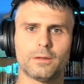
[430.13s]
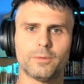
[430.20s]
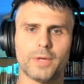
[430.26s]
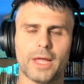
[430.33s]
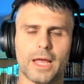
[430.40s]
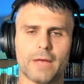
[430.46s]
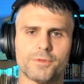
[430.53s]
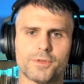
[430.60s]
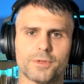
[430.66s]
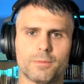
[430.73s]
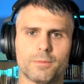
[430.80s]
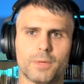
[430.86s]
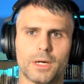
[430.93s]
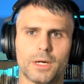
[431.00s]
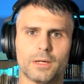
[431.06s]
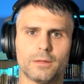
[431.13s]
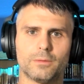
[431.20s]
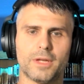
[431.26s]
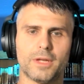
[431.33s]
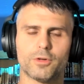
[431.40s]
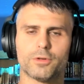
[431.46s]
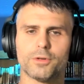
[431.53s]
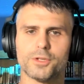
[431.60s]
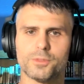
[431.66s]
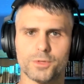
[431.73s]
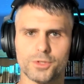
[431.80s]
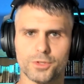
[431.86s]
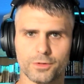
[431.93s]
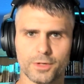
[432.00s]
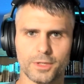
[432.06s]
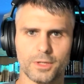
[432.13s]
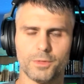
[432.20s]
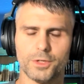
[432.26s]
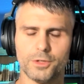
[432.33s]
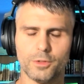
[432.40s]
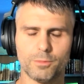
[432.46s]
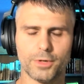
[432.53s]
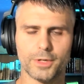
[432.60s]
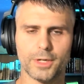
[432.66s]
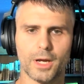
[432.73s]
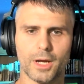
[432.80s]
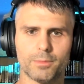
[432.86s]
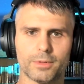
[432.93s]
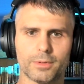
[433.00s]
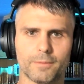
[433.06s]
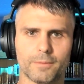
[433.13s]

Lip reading: We have we have a Christmas tree that we do put up,